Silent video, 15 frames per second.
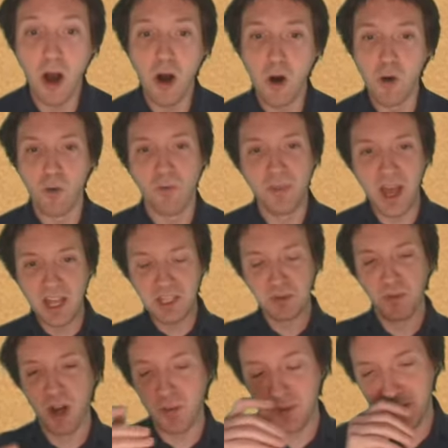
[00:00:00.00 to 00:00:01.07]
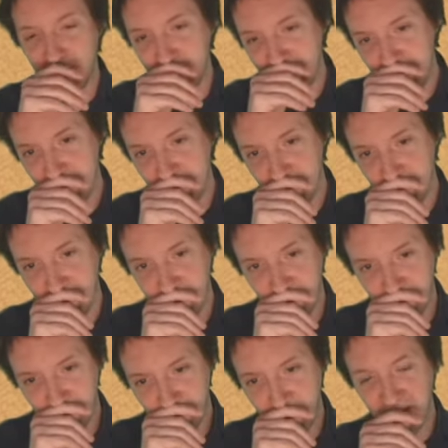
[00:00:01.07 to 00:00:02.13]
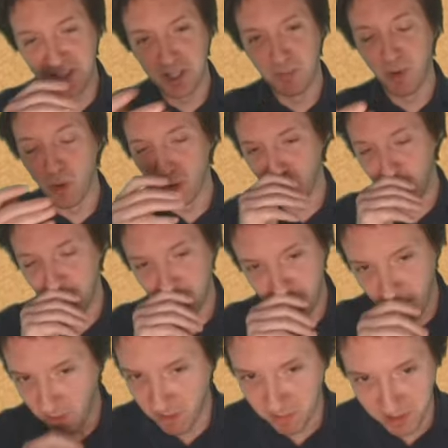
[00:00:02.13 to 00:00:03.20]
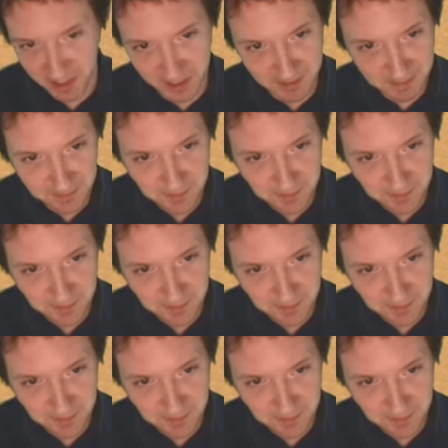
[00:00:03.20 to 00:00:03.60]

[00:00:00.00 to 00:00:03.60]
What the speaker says: Oh, that's probably the. Probably.